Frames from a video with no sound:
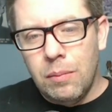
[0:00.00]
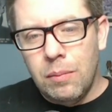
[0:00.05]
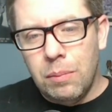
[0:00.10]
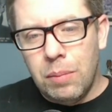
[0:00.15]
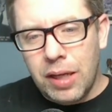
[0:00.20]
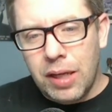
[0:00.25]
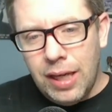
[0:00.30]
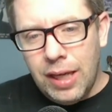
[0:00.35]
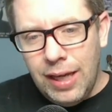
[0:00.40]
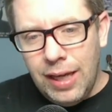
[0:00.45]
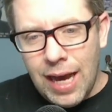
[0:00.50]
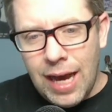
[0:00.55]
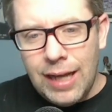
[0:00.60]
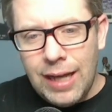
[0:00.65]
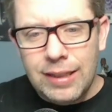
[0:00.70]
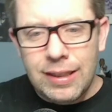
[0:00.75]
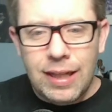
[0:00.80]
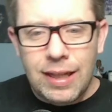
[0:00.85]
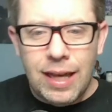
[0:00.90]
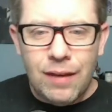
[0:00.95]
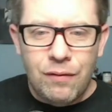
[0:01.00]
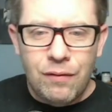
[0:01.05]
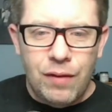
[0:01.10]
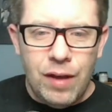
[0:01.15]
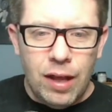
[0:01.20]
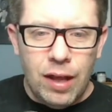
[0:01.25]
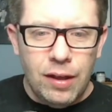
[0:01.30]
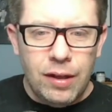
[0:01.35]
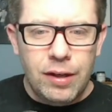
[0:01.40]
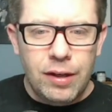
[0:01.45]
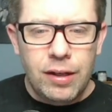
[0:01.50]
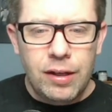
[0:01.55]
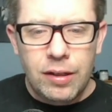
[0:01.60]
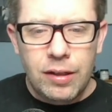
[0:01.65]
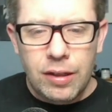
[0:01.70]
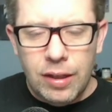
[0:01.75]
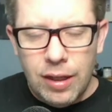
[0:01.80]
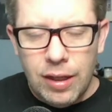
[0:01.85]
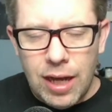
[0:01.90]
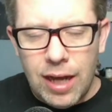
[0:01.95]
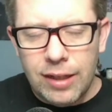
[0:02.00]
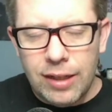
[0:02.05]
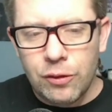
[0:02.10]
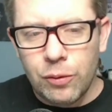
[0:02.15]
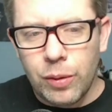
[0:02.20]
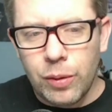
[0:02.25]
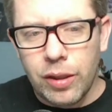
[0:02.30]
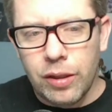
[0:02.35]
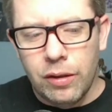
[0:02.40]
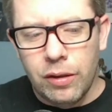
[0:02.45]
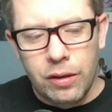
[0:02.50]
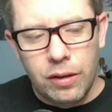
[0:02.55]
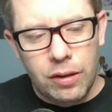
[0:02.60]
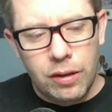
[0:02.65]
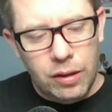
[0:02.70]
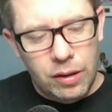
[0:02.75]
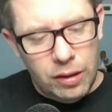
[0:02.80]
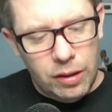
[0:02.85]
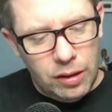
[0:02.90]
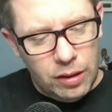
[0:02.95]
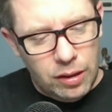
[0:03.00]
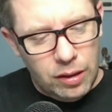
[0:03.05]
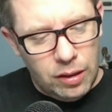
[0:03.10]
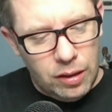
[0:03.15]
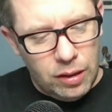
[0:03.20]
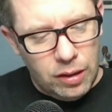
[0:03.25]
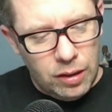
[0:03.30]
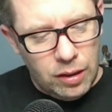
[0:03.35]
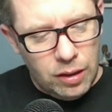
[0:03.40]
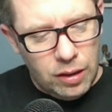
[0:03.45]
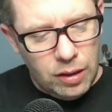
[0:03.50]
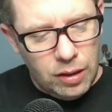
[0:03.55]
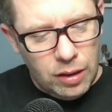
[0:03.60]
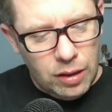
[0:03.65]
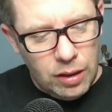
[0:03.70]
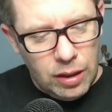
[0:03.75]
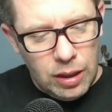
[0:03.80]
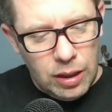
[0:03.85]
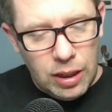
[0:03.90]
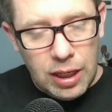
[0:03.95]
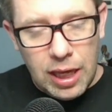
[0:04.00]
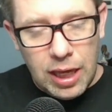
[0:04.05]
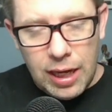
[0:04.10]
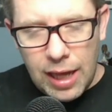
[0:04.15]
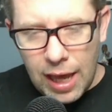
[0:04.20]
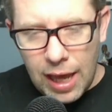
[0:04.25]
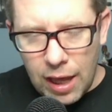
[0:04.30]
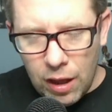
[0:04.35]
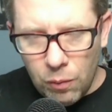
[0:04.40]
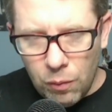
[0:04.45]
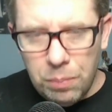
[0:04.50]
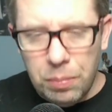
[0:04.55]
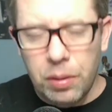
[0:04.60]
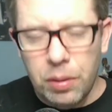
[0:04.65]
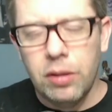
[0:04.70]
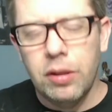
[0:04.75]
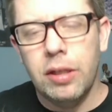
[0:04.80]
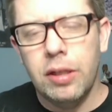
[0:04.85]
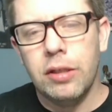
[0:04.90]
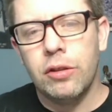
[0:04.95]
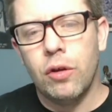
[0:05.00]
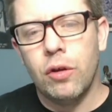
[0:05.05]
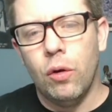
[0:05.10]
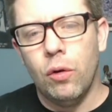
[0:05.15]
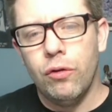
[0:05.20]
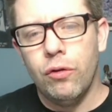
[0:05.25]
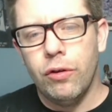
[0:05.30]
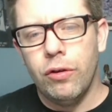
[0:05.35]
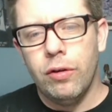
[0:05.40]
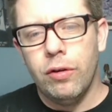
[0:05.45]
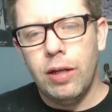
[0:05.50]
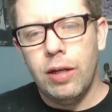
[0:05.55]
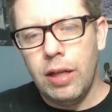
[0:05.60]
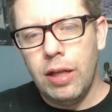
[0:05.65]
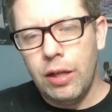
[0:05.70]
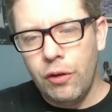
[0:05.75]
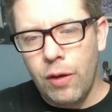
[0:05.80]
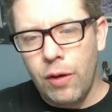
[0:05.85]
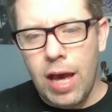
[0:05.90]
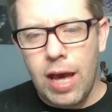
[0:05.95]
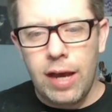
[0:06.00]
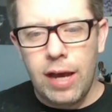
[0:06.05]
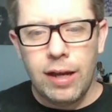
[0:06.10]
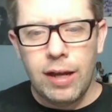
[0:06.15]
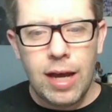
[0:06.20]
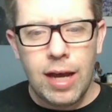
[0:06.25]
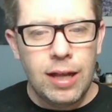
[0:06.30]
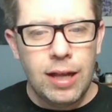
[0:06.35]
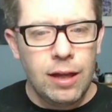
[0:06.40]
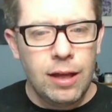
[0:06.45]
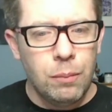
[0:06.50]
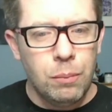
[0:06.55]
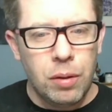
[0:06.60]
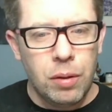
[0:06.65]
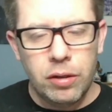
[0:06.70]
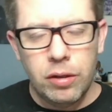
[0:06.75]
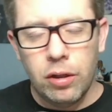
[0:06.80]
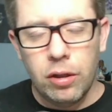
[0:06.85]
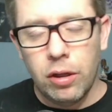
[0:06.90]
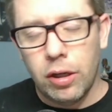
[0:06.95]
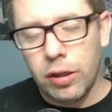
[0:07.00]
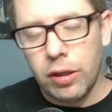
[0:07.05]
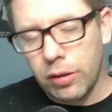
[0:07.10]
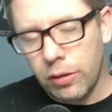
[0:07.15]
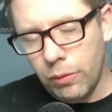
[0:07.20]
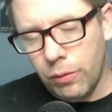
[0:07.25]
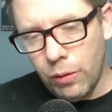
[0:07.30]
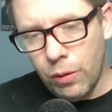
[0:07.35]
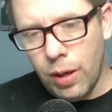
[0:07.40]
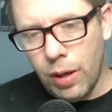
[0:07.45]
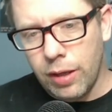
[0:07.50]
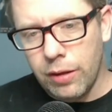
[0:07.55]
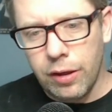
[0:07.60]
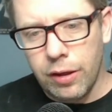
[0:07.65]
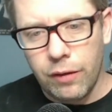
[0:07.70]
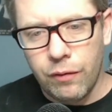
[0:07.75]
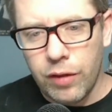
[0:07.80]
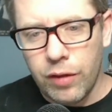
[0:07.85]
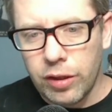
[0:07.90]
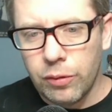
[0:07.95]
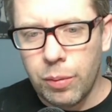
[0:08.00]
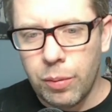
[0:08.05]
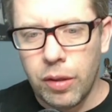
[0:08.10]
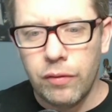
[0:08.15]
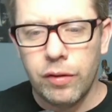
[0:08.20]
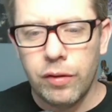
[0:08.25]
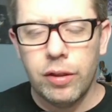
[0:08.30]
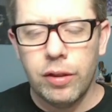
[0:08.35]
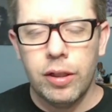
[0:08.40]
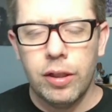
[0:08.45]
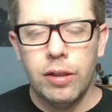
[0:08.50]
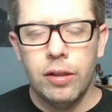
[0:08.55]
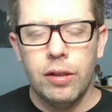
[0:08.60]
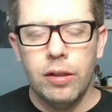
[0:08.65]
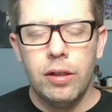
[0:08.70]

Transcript: but guys like Felton and Godswill can help build this culture. And then you add a guy like Bud Clark, who I think fits perfectly.